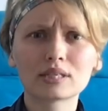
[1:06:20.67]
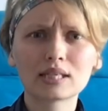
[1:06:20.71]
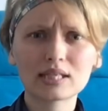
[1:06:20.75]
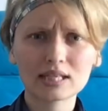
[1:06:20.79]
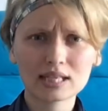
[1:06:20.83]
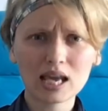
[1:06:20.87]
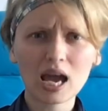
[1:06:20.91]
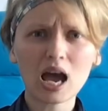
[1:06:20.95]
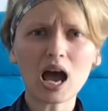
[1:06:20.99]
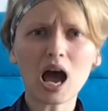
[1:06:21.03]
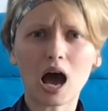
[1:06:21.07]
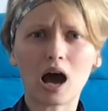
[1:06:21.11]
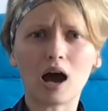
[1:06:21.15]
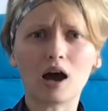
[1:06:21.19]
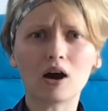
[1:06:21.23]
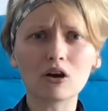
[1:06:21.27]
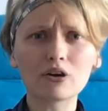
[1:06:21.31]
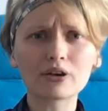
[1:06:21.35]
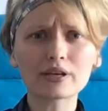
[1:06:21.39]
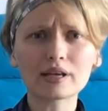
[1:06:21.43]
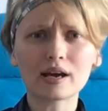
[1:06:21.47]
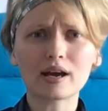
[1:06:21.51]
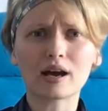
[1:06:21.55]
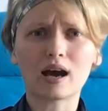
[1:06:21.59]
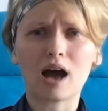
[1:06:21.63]
yeah,
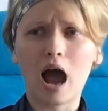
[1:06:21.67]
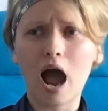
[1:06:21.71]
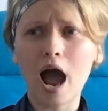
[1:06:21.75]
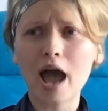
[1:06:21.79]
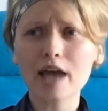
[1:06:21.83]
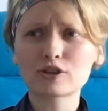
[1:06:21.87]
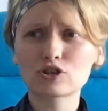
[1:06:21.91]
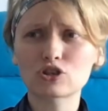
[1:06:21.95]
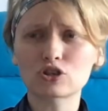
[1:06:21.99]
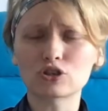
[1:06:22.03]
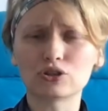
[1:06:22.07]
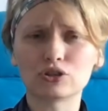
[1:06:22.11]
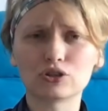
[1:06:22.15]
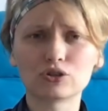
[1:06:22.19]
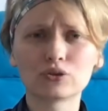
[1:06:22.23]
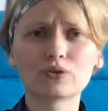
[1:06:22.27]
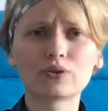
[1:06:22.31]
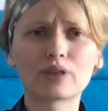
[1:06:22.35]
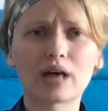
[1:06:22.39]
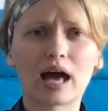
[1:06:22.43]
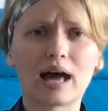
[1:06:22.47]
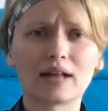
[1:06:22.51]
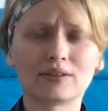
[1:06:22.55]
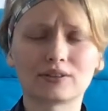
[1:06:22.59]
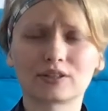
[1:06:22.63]
yeah, I should do
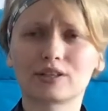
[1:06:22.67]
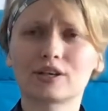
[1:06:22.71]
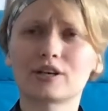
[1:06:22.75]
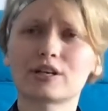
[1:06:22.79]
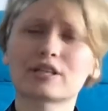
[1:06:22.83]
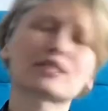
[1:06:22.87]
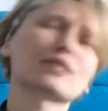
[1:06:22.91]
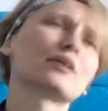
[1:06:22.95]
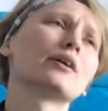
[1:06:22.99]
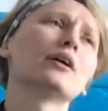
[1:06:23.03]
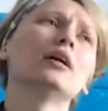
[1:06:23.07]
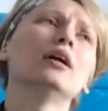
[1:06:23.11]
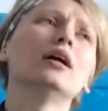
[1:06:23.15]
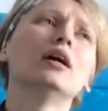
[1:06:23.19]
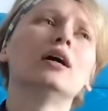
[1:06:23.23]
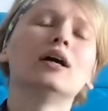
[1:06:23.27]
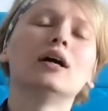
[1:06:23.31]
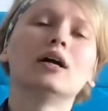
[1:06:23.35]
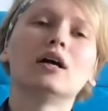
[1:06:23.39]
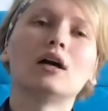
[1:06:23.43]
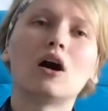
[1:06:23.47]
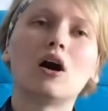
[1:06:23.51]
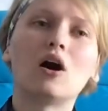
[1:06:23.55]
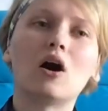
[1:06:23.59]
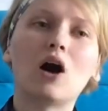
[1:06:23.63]
that because
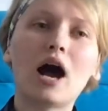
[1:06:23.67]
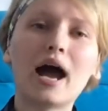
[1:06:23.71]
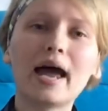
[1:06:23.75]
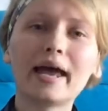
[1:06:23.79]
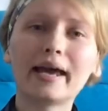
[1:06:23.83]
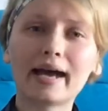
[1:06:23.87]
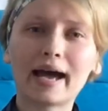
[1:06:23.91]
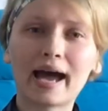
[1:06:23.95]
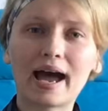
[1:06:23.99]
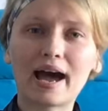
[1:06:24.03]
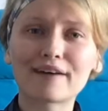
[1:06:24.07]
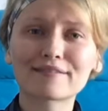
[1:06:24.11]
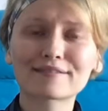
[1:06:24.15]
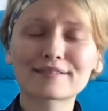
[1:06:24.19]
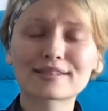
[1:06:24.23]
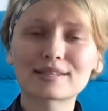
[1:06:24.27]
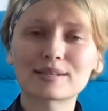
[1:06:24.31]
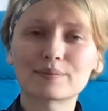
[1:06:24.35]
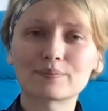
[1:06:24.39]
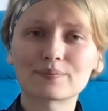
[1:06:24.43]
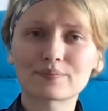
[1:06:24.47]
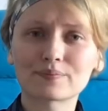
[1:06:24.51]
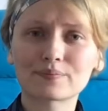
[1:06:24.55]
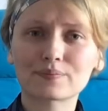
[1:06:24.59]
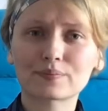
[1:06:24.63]
I have
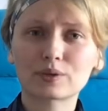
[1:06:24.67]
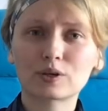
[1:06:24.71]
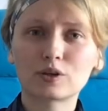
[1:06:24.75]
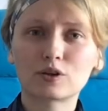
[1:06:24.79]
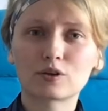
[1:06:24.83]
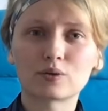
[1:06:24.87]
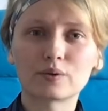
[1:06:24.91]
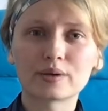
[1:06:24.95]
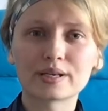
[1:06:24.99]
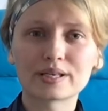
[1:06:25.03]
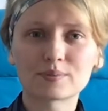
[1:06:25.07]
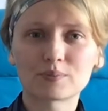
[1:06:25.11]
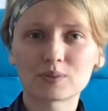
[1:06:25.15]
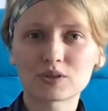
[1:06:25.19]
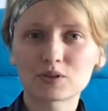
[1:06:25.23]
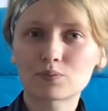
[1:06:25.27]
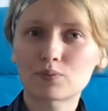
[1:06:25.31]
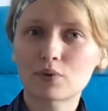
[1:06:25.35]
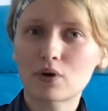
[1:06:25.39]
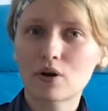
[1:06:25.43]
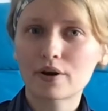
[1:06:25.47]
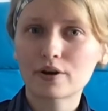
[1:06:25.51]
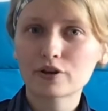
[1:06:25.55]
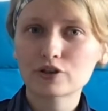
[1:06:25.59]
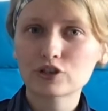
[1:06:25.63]
some Christmas
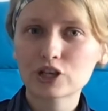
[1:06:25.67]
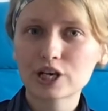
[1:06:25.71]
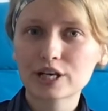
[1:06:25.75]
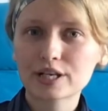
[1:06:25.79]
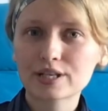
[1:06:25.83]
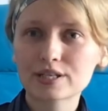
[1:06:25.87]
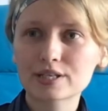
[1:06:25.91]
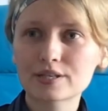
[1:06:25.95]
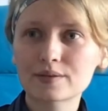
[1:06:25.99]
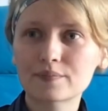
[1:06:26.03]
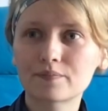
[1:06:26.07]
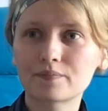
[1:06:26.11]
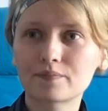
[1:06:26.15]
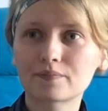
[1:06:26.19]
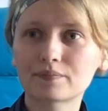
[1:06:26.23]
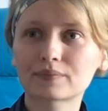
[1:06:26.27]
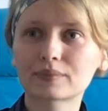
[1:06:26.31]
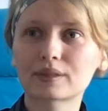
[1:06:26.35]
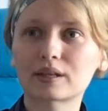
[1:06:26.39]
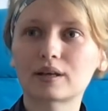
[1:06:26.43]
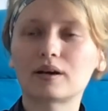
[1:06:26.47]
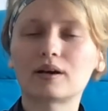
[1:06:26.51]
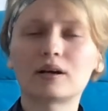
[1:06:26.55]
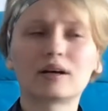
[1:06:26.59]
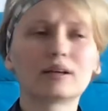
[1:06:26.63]
projects.
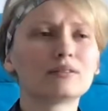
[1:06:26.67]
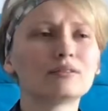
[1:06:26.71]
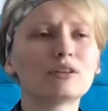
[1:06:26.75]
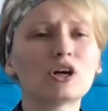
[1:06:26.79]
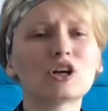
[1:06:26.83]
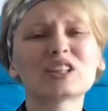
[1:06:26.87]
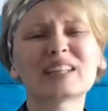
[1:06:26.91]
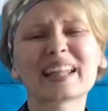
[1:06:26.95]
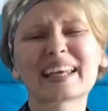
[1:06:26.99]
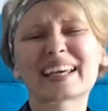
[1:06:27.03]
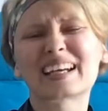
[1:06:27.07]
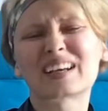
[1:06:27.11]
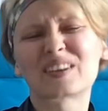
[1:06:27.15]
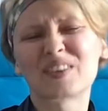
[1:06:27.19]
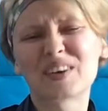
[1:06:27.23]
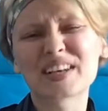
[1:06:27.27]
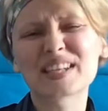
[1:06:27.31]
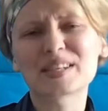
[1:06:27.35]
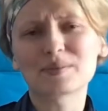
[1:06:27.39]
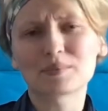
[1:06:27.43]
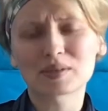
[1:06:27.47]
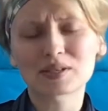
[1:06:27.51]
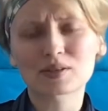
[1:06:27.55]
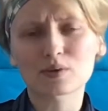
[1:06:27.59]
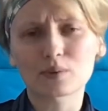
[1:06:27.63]
Uh, not like
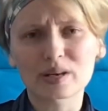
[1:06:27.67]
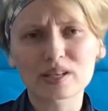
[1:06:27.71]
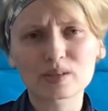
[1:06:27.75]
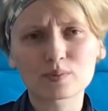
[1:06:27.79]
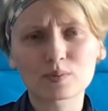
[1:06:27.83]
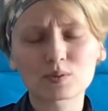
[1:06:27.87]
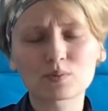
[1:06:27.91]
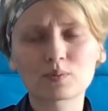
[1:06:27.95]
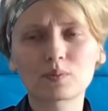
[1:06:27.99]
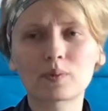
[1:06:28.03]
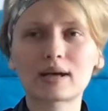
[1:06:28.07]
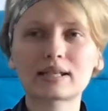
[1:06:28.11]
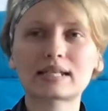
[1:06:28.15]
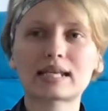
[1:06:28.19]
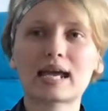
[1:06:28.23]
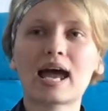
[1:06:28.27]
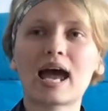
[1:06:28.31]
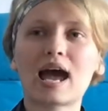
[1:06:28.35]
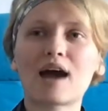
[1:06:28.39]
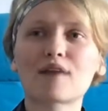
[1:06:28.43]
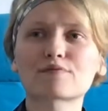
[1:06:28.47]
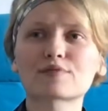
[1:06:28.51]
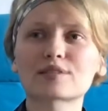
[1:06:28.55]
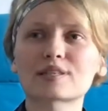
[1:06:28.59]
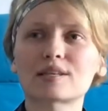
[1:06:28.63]
Christmas, Christmas, but I
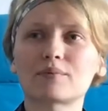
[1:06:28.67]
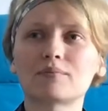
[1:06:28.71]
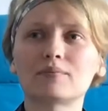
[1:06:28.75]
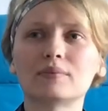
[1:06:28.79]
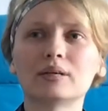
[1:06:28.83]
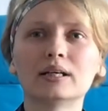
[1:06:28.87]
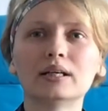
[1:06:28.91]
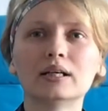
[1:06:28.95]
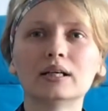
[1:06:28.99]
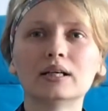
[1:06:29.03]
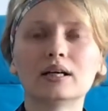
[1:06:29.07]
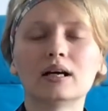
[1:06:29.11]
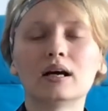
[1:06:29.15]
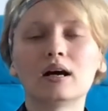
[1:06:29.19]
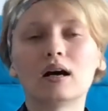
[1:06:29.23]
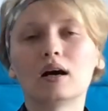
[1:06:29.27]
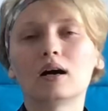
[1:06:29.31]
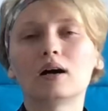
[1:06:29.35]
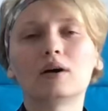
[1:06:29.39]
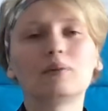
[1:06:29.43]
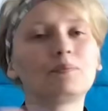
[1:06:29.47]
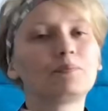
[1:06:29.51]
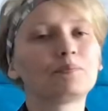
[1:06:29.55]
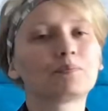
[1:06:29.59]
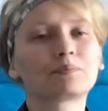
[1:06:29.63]
have some
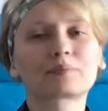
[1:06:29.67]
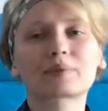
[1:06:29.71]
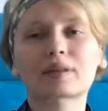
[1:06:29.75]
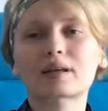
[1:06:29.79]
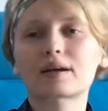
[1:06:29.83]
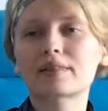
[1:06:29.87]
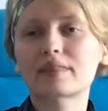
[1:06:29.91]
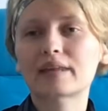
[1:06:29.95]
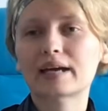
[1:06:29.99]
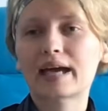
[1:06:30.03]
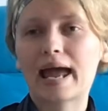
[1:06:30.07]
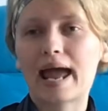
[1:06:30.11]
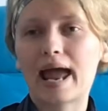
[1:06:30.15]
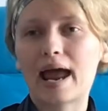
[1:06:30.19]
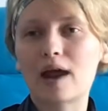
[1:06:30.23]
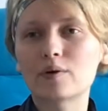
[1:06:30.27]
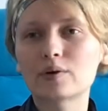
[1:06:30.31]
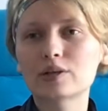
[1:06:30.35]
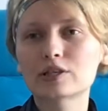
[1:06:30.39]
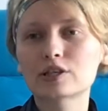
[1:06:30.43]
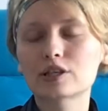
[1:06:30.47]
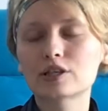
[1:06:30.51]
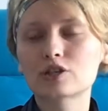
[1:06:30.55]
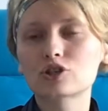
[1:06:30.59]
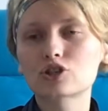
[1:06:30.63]
um, the
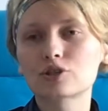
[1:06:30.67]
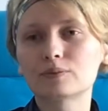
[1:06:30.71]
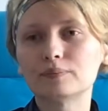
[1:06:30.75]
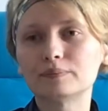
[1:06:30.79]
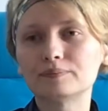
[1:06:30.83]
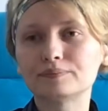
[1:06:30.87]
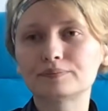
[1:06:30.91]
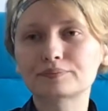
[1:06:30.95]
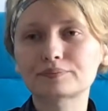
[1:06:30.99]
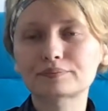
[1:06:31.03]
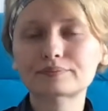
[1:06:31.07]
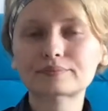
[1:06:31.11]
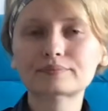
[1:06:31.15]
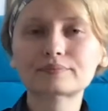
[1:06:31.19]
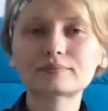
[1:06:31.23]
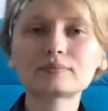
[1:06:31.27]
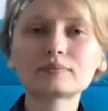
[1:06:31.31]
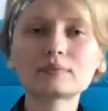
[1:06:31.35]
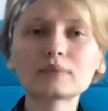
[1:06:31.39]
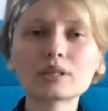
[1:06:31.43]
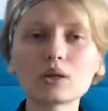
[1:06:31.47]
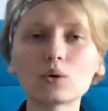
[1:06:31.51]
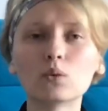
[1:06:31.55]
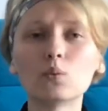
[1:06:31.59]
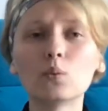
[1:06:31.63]
heritage
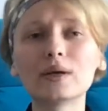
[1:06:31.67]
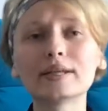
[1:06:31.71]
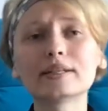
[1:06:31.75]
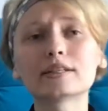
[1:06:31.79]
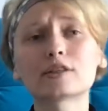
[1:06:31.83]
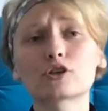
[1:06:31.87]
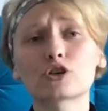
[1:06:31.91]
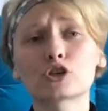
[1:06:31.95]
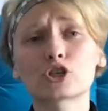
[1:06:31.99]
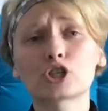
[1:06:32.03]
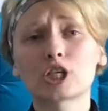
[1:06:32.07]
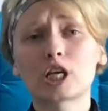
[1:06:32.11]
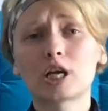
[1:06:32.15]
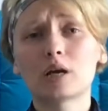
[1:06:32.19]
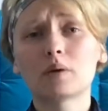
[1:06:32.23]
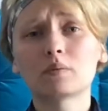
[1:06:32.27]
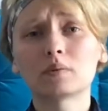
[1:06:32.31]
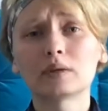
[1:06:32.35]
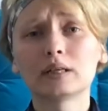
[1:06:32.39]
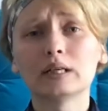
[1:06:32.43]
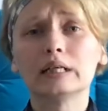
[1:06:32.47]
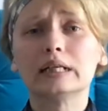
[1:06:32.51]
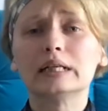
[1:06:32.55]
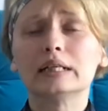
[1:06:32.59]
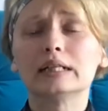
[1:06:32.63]
winter
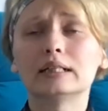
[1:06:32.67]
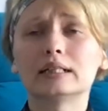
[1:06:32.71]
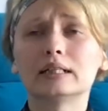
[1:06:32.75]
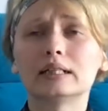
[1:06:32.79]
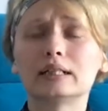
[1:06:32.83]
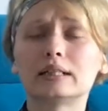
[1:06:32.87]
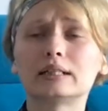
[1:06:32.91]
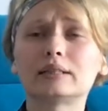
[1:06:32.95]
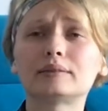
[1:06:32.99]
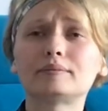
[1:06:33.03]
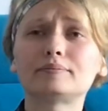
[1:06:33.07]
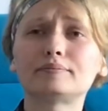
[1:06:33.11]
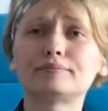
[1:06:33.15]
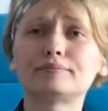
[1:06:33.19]
um,